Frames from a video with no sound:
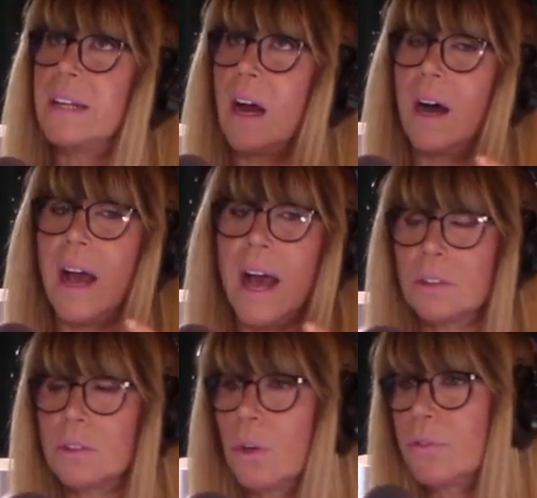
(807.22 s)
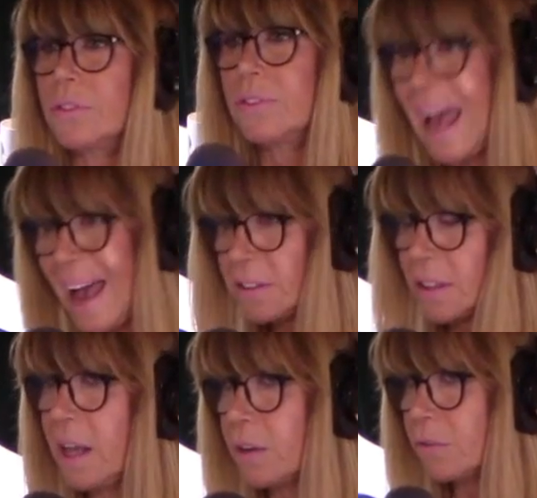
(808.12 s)
that Alex Jones is
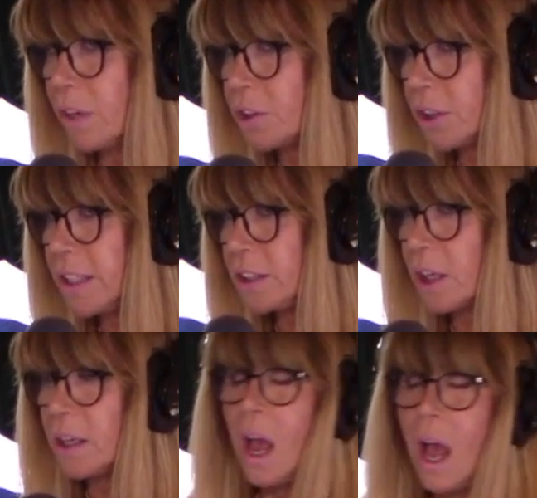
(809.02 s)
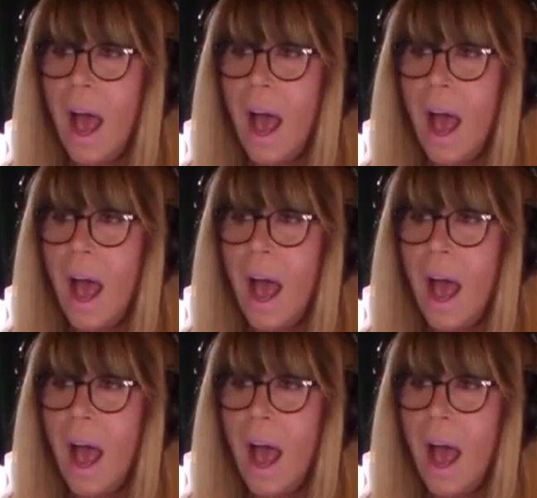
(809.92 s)
acting like a Russian agent,